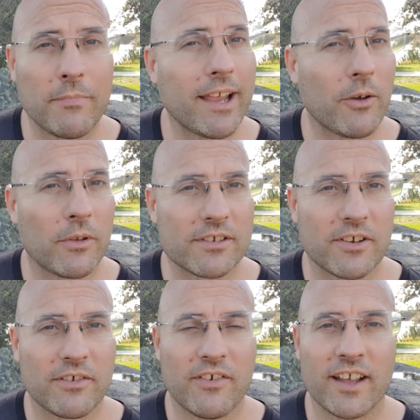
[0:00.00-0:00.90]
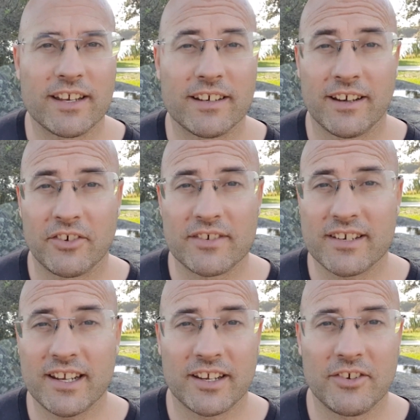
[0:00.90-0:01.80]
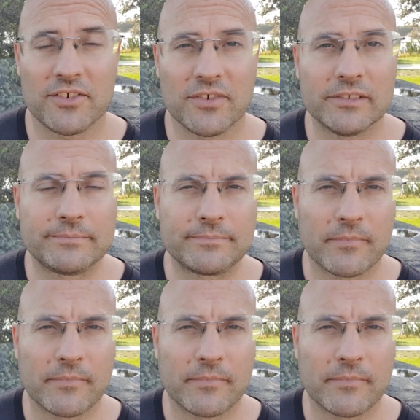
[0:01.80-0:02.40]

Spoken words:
may also find it interesting and useful.